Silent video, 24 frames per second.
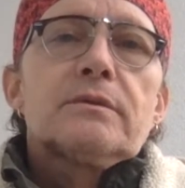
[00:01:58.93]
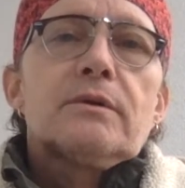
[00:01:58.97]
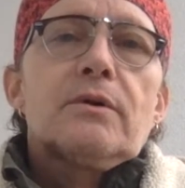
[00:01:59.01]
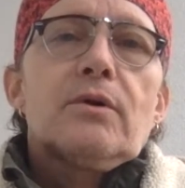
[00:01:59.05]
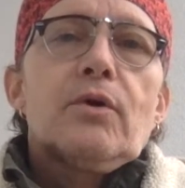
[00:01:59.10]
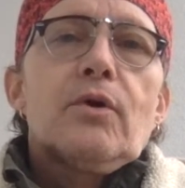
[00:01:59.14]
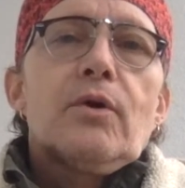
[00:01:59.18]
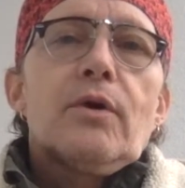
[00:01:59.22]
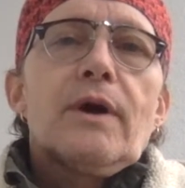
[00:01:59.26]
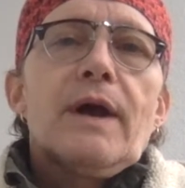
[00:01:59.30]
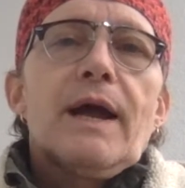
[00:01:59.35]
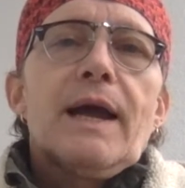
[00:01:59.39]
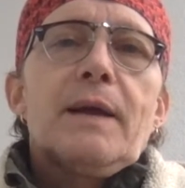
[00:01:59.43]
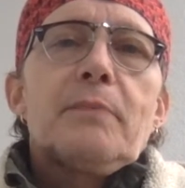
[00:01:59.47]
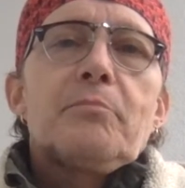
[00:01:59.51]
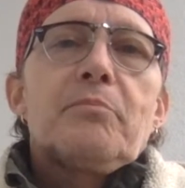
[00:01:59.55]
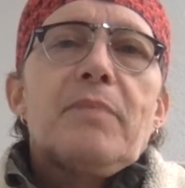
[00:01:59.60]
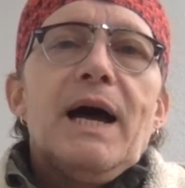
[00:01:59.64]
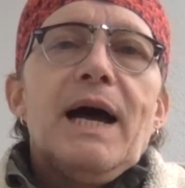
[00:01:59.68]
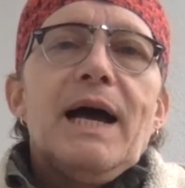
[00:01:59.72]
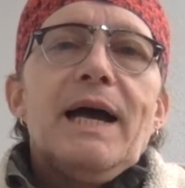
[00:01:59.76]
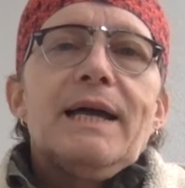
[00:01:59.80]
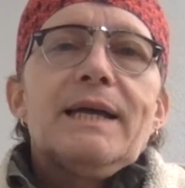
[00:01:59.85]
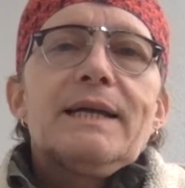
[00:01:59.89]
or a
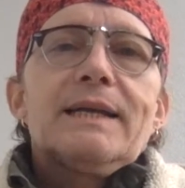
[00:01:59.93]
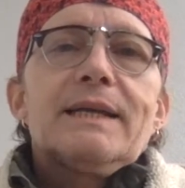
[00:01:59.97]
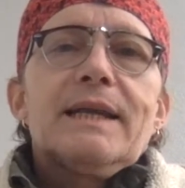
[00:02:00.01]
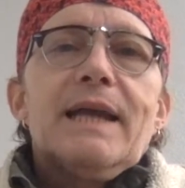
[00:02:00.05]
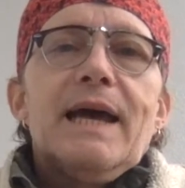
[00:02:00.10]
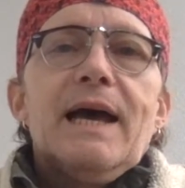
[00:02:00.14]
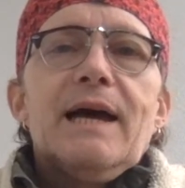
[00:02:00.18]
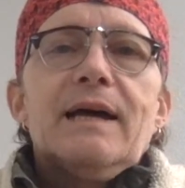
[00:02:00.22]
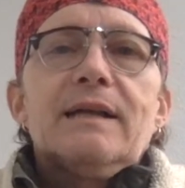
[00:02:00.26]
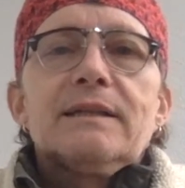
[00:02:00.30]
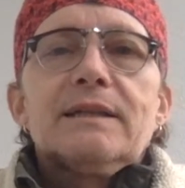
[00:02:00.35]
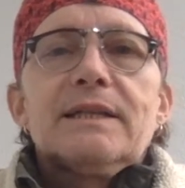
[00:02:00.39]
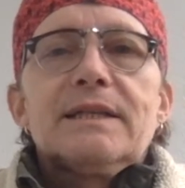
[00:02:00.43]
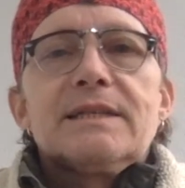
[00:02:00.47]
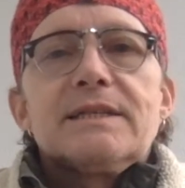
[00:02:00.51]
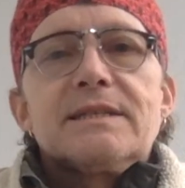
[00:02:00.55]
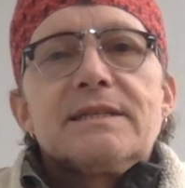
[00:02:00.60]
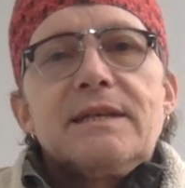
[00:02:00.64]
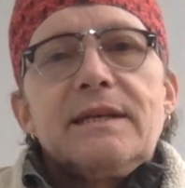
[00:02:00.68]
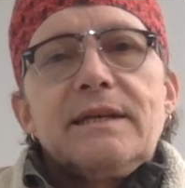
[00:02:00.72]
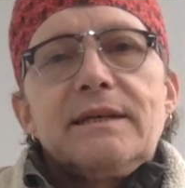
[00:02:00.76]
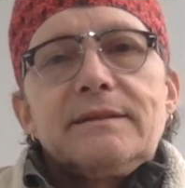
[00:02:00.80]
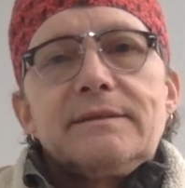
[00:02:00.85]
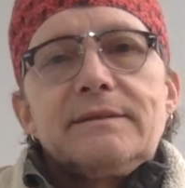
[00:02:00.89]
buy it now listing?